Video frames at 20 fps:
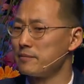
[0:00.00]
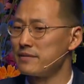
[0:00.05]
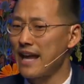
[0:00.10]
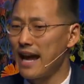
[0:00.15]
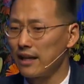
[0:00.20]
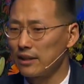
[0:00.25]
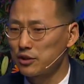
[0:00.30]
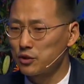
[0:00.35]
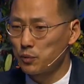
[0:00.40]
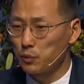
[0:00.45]

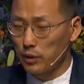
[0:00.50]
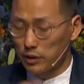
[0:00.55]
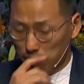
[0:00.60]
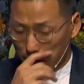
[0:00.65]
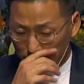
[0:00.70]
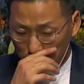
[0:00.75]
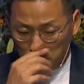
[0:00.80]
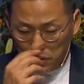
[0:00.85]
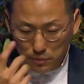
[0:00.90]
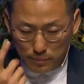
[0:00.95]
Dallas
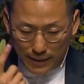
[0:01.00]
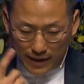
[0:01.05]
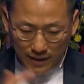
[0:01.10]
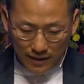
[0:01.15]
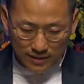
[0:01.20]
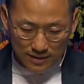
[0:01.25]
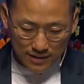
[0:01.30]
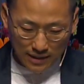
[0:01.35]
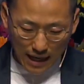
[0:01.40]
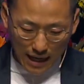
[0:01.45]
Willard, who
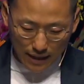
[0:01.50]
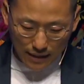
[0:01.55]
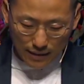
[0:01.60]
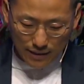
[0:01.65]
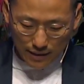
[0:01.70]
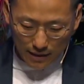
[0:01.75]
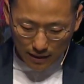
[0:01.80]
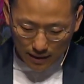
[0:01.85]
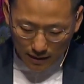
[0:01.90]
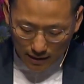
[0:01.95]
makes, I
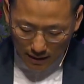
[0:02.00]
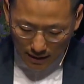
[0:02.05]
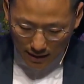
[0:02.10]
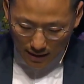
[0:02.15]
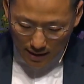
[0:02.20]
think,